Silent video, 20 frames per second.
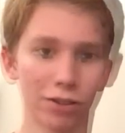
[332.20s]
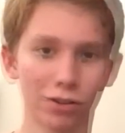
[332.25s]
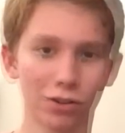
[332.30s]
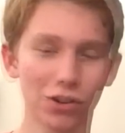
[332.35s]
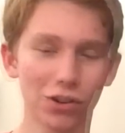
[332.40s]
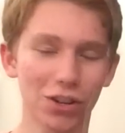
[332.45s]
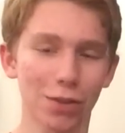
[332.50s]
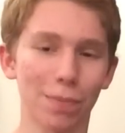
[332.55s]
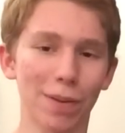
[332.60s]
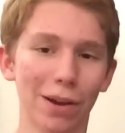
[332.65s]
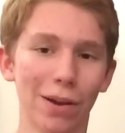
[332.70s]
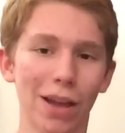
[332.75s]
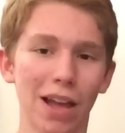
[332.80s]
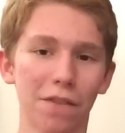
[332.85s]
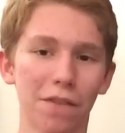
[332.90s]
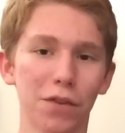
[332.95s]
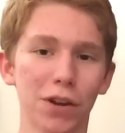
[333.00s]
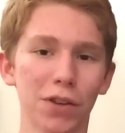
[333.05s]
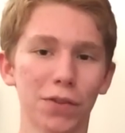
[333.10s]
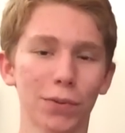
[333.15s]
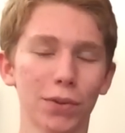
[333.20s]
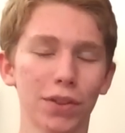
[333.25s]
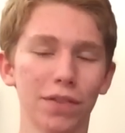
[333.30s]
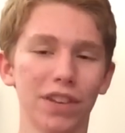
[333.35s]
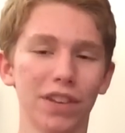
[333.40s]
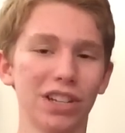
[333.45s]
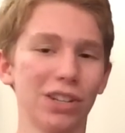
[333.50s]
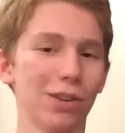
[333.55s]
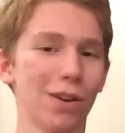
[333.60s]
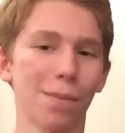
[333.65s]
just about halfway through the
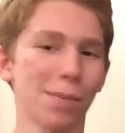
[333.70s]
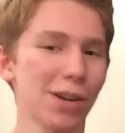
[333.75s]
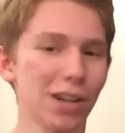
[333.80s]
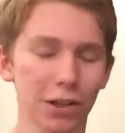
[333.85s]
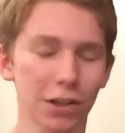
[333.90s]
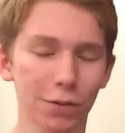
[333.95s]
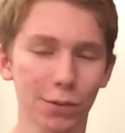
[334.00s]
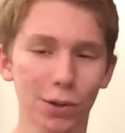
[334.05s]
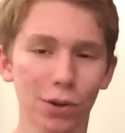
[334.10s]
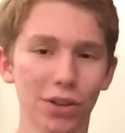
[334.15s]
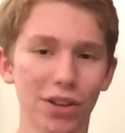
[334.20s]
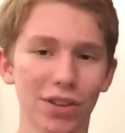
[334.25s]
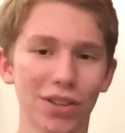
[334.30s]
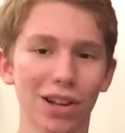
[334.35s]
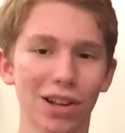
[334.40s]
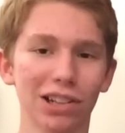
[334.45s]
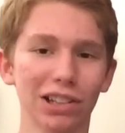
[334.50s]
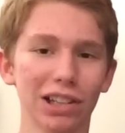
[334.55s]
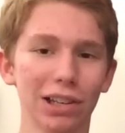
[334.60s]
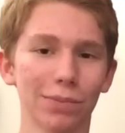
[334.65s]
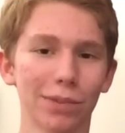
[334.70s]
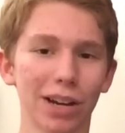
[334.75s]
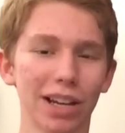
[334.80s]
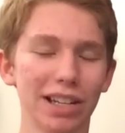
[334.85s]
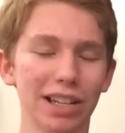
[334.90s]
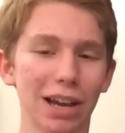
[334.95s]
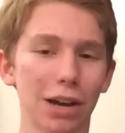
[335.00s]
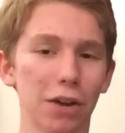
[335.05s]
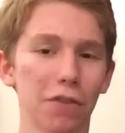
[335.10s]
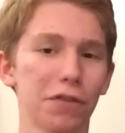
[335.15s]
video. I'm going to throw this all in
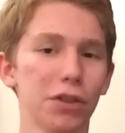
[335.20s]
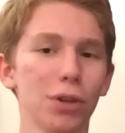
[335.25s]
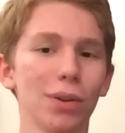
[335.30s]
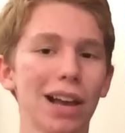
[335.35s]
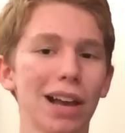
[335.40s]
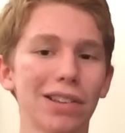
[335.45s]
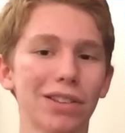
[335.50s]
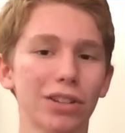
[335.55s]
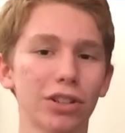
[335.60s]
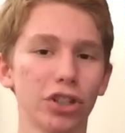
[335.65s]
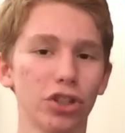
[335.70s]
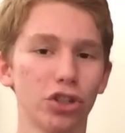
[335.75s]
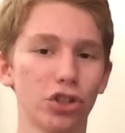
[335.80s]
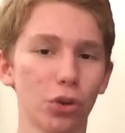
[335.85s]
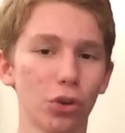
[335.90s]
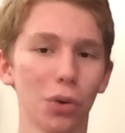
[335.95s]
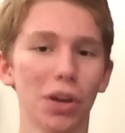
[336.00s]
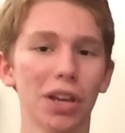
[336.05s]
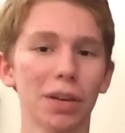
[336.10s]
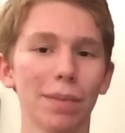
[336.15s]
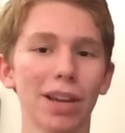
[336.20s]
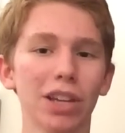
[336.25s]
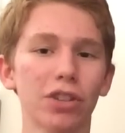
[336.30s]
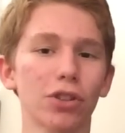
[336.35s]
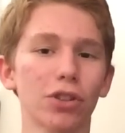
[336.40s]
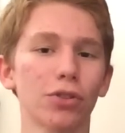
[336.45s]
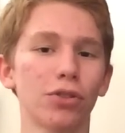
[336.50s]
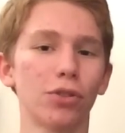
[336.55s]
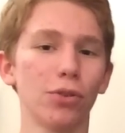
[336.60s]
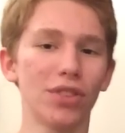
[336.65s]
right now. If you guys are enjoying, make
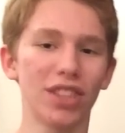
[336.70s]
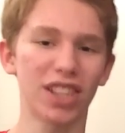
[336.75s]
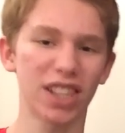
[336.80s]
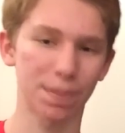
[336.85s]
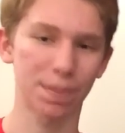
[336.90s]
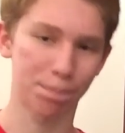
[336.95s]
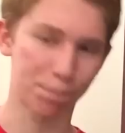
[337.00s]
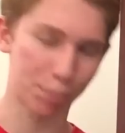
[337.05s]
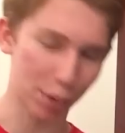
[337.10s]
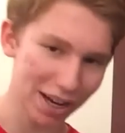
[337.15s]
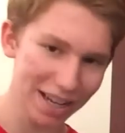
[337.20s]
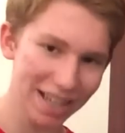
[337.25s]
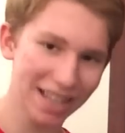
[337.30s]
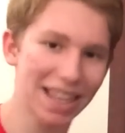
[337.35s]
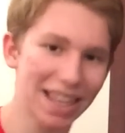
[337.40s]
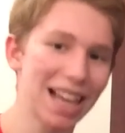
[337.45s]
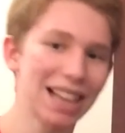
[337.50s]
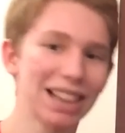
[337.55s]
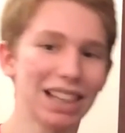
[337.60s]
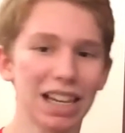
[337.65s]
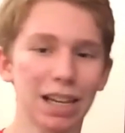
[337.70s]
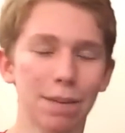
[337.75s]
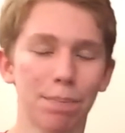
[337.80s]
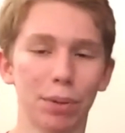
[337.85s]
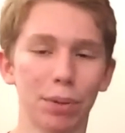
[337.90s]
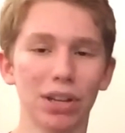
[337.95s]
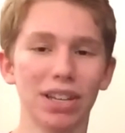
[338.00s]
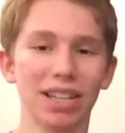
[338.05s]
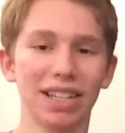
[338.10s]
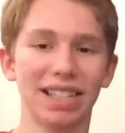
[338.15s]
sure to spike that like
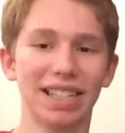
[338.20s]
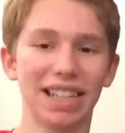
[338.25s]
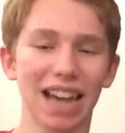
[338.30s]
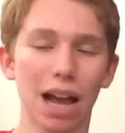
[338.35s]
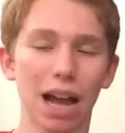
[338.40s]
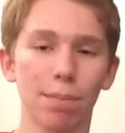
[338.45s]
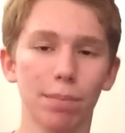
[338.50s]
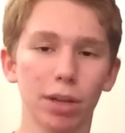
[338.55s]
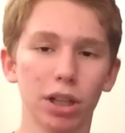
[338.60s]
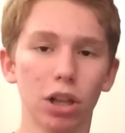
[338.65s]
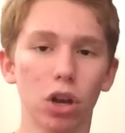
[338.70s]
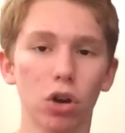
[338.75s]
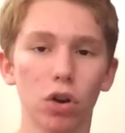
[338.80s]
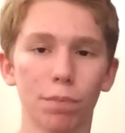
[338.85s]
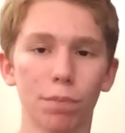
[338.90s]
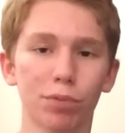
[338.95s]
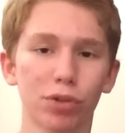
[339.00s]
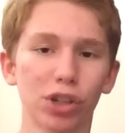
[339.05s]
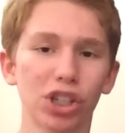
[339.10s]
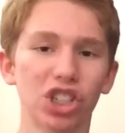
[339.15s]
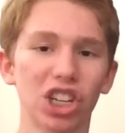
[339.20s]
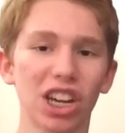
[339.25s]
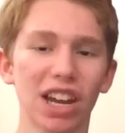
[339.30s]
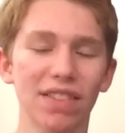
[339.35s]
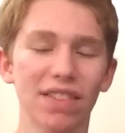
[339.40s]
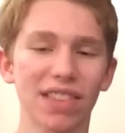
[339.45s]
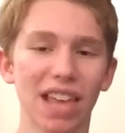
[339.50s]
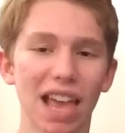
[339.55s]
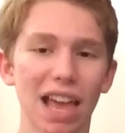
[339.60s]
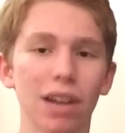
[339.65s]
button down below.
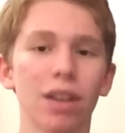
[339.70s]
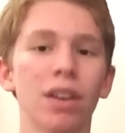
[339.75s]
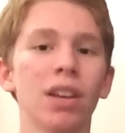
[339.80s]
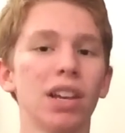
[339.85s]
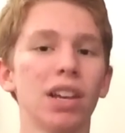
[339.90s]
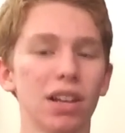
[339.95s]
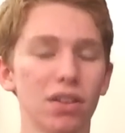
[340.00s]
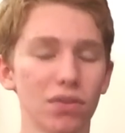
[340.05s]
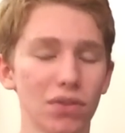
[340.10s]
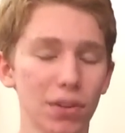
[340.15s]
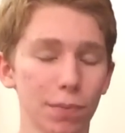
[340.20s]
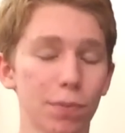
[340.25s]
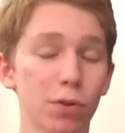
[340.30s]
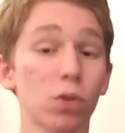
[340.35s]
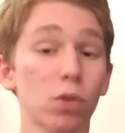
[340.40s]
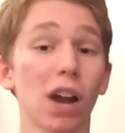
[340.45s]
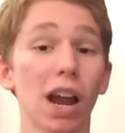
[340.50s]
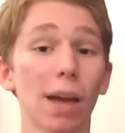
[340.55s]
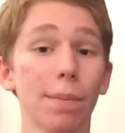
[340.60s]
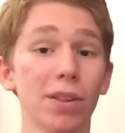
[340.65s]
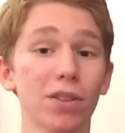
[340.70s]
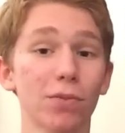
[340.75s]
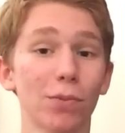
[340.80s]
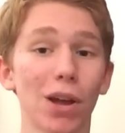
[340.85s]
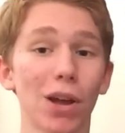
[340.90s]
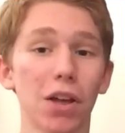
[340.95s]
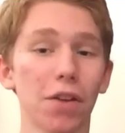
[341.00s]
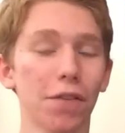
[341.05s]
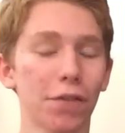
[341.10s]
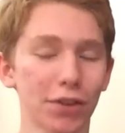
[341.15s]
Appreciate that. And subscribe as
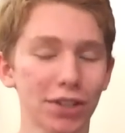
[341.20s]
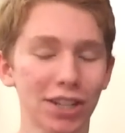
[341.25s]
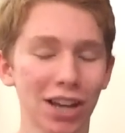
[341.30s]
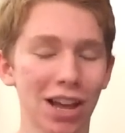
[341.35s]
well for